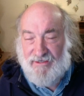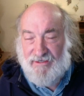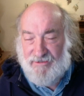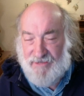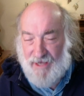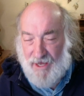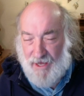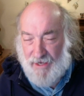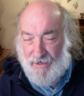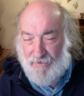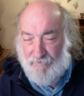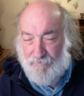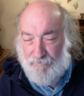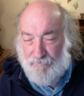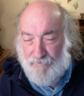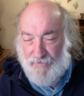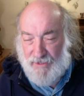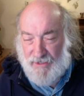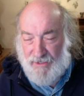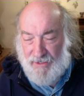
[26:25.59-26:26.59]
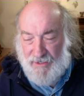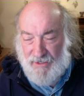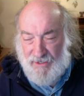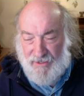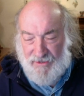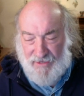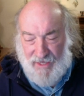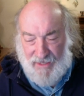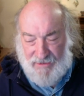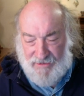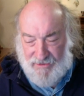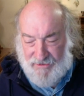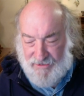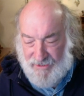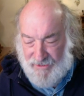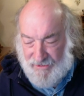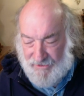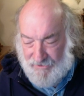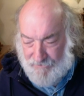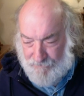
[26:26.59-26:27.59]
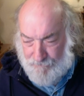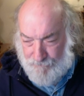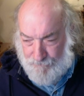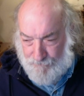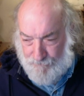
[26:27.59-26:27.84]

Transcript: time. That's the